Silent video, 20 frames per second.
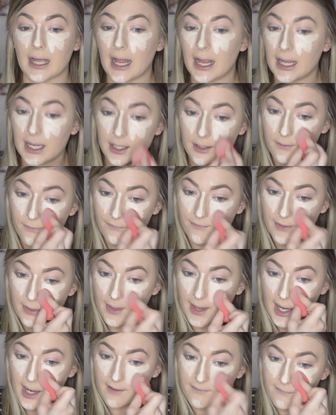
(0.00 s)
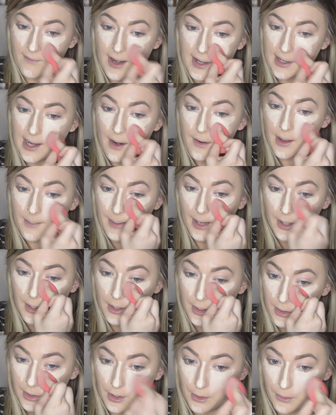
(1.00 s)
I feel like I find out about a
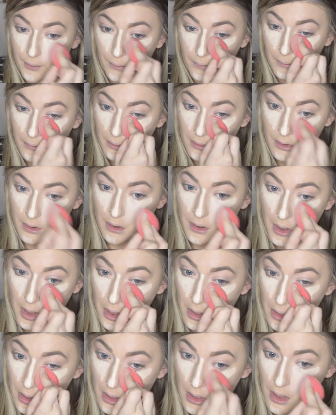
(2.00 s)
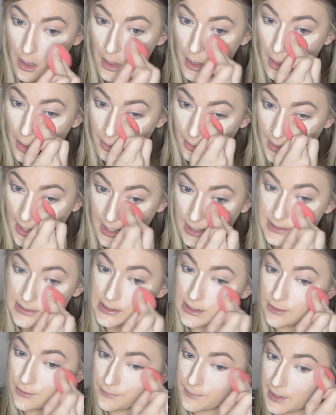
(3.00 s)
new, like,
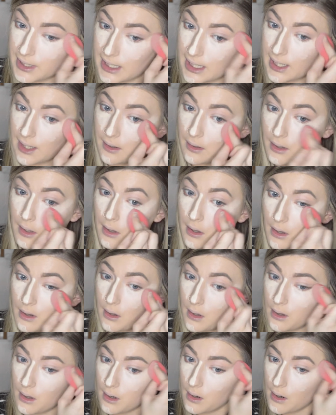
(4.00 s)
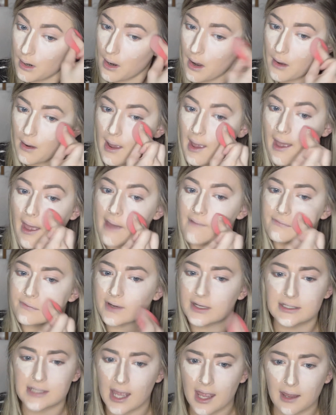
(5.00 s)
degree
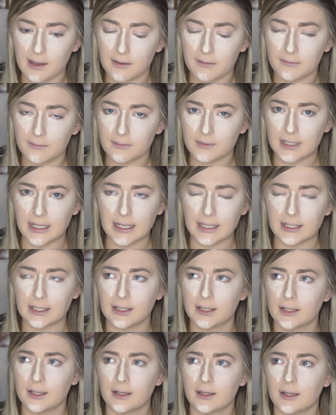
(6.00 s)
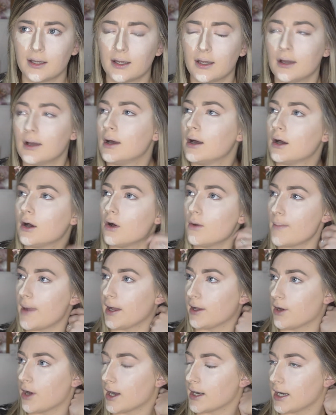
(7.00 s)
every day. Like, oh my
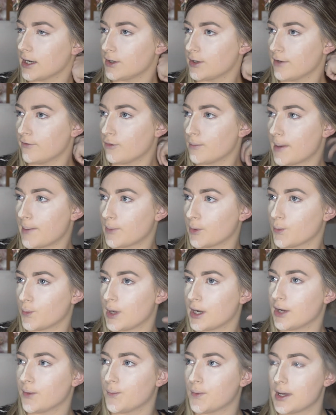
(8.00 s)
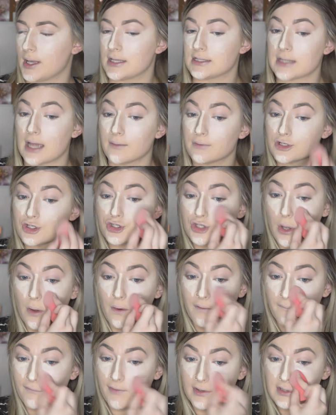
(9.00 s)
god, I don't even remember what it was. I was so
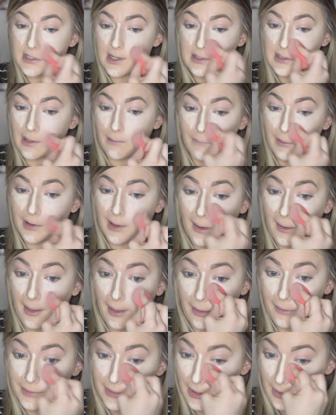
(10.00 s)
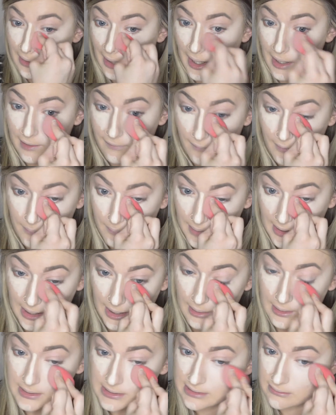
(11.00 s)
confused. I was like, what the hell does that even
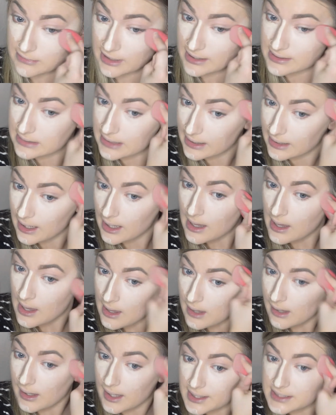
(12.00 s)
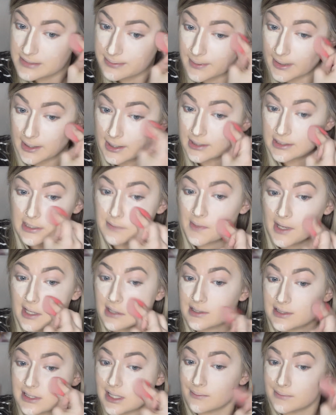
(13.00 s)
mean? And someone had to, like, explain it to
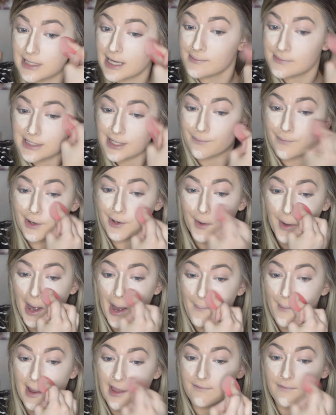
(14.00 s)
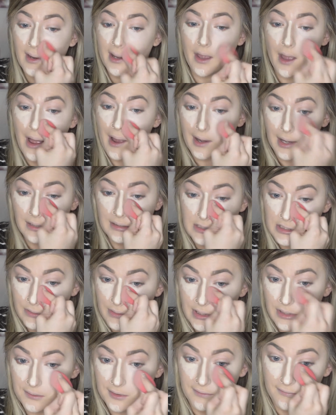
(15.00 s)
me. Sometimes I wonder how I even got into
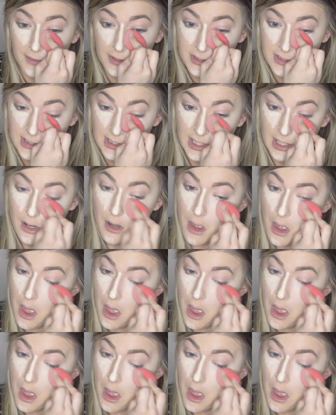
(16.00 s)
a university.